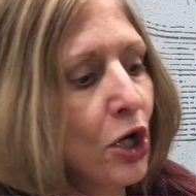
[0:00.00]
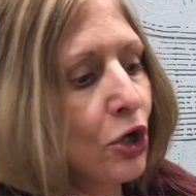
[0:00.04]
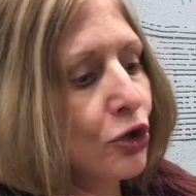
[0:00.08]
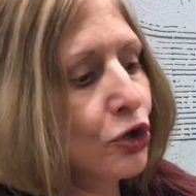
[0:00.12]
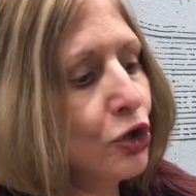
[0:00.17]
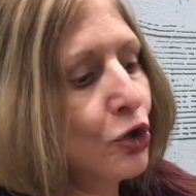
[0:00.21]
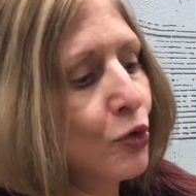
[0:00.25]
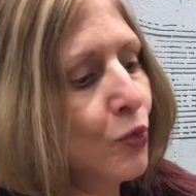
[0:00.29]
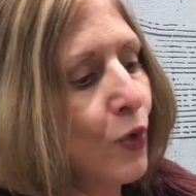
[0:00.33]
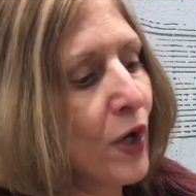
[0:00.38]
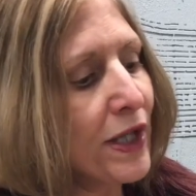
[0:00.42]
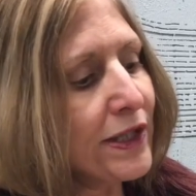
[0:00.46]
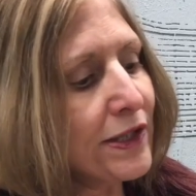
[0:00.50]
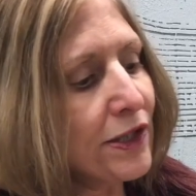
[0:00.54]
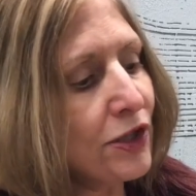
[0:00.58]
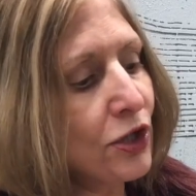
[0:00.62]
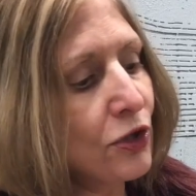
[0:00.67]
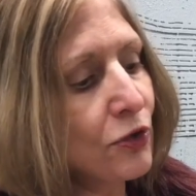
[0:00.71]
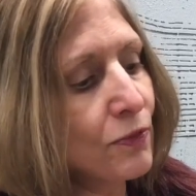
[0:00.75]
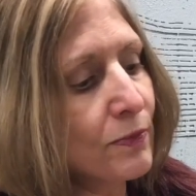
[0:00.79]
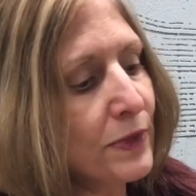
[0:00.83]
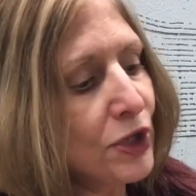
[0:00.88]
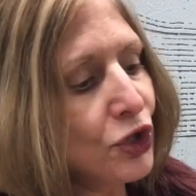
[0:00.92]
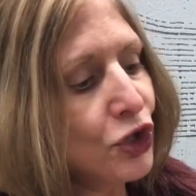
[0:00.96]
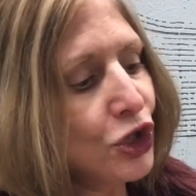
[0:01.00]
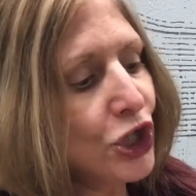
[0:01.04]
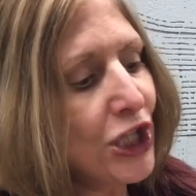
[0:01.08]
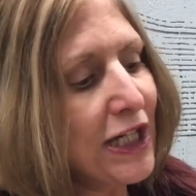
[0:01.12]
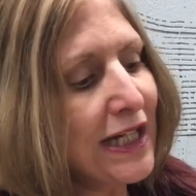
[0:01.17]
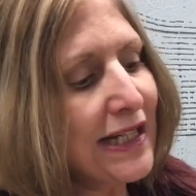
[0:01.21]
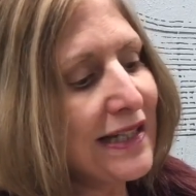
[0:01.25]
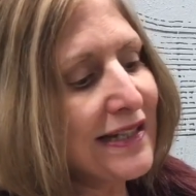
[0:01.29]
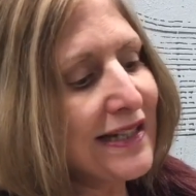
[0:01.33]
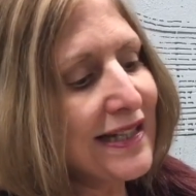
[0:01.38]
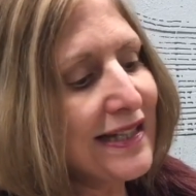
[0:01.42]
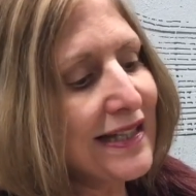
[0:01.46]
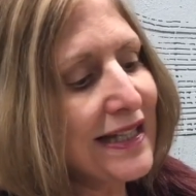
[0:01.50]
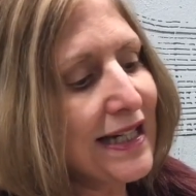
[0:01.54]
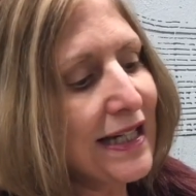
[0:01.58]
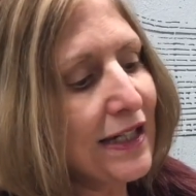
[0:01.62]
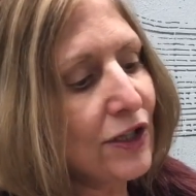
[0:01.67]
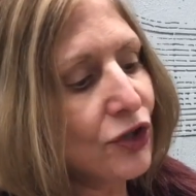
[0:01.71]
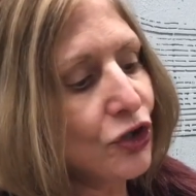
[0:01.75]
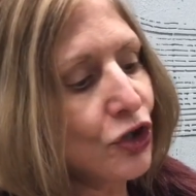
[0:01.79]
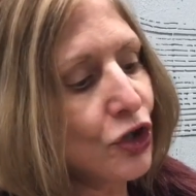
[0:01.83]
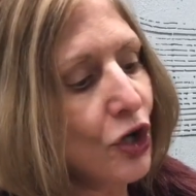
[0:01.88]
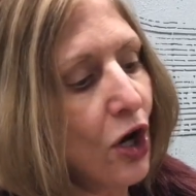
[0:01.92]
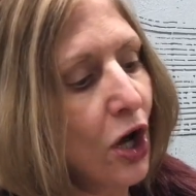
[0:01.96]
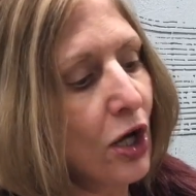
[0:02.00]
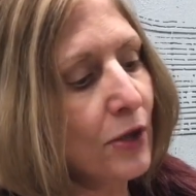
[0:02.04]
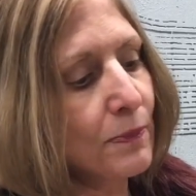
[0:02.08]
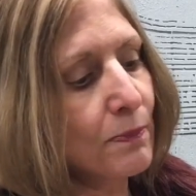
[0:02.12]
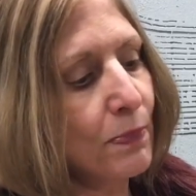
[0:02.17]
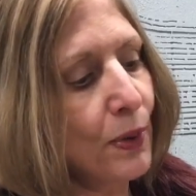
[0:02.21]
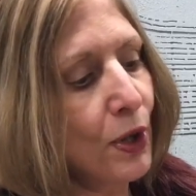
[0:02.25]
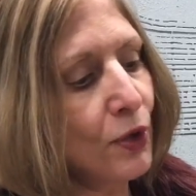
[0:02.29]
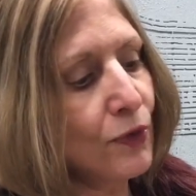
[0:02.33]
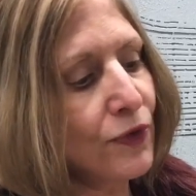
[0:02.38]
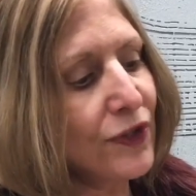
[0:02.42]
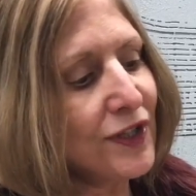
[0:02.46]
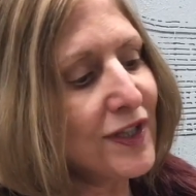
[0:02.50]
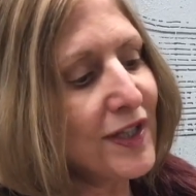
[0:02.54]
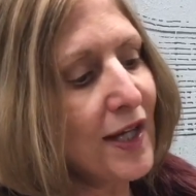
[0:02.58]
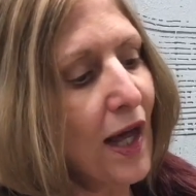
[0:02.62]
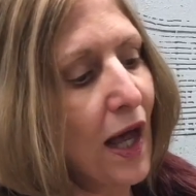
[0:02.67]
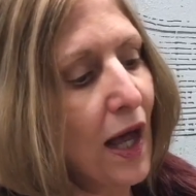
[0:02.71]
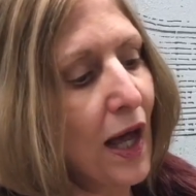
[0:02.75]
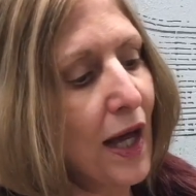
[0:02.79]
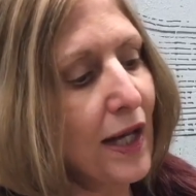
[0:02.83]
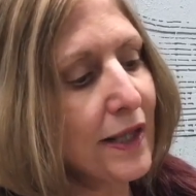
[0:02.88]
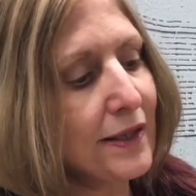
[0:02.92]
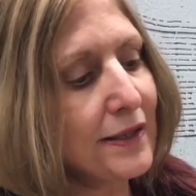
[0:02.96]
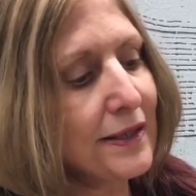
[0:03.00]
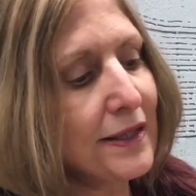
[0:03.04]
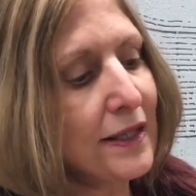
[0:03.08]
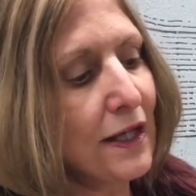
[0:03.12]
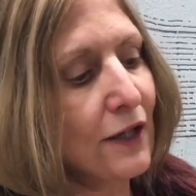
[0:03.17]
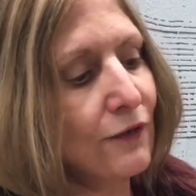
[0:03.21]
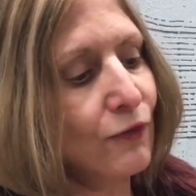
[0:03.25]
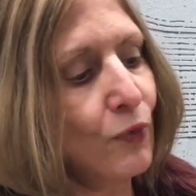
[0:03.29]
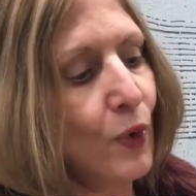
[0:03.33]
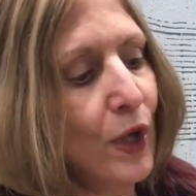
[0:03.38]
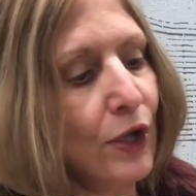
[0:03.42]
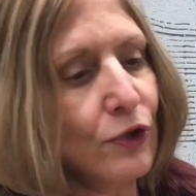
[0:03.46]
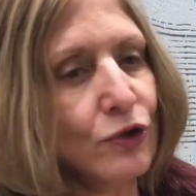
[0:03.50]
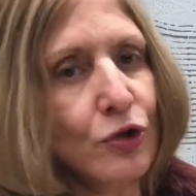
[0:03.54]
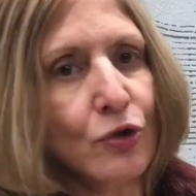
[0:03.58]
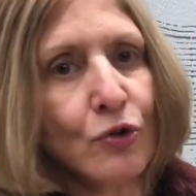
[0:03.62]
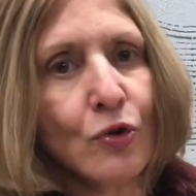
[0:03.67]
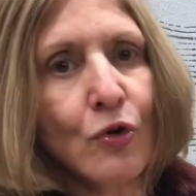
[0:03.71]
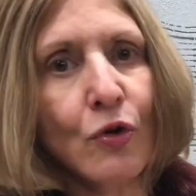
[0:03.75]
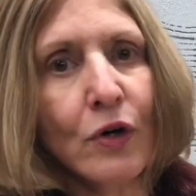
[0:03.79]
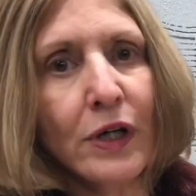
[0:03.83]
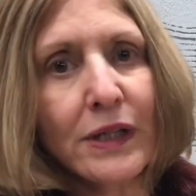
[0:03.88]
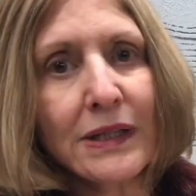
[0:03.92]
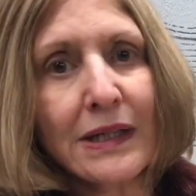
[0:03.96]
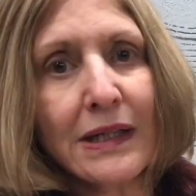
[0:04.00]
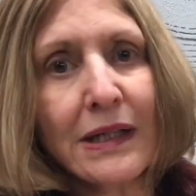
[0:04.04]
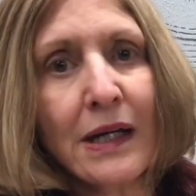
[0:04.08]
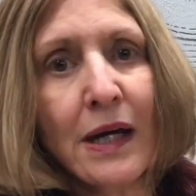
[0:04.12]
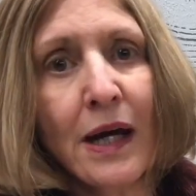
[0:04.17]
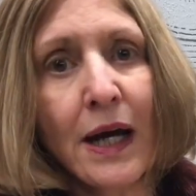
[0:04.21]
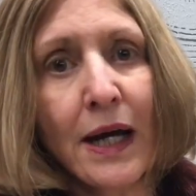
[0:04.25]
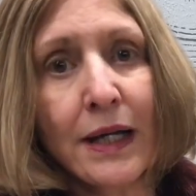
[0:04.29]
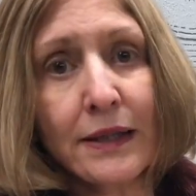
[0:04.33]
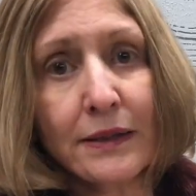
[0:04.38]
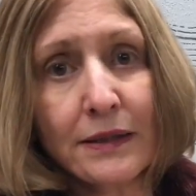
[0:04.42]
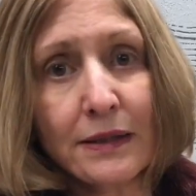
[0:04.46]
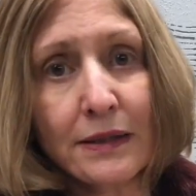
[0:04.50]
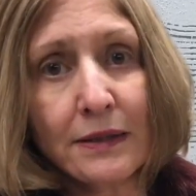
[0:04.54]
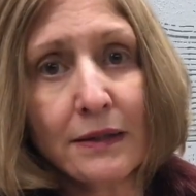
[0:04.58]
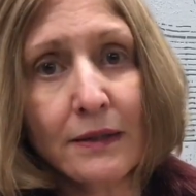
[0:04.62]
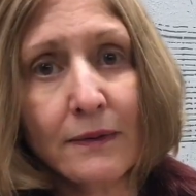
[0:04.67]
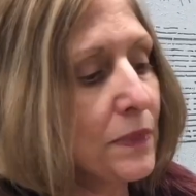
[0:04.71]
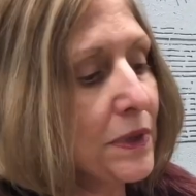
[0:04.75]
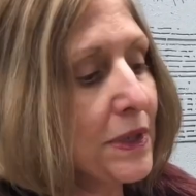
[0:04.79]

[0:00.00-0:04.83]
you want to machine stitch on both sides of where you're going to cut.